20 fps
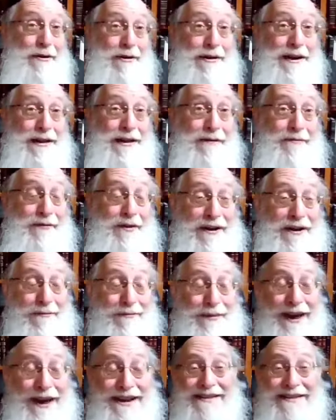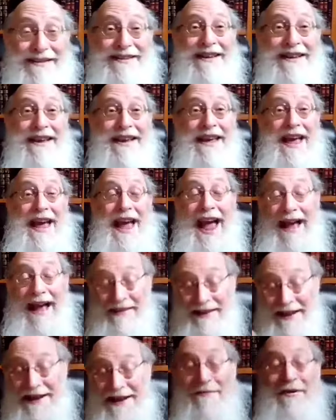wrong in the first place.
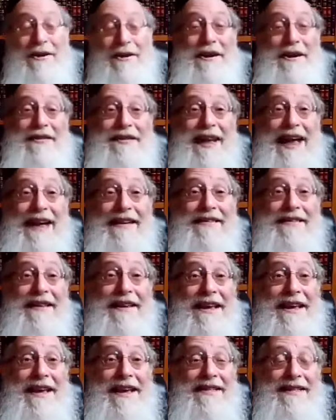As the Gemara says,